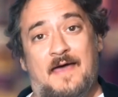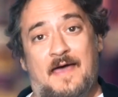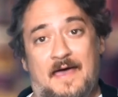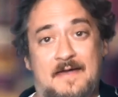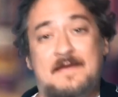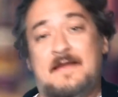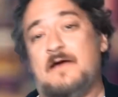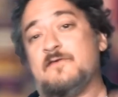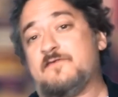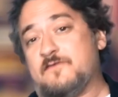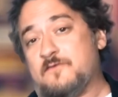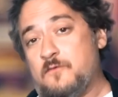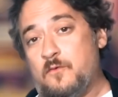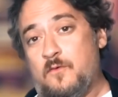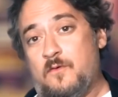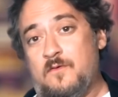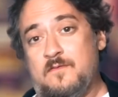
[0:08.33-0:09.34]
and now
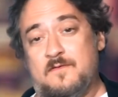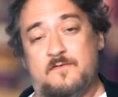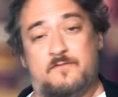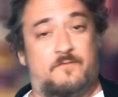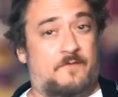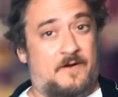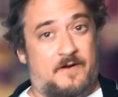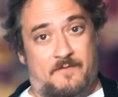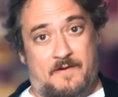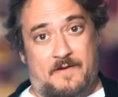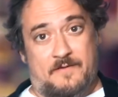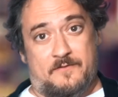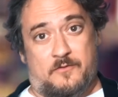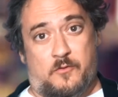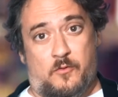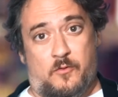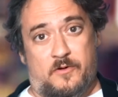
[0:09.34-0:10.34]
school is right around
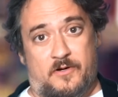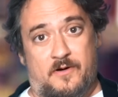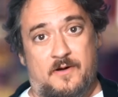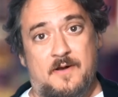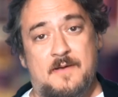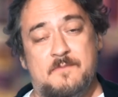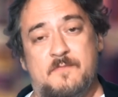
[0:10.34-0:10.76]
the corner.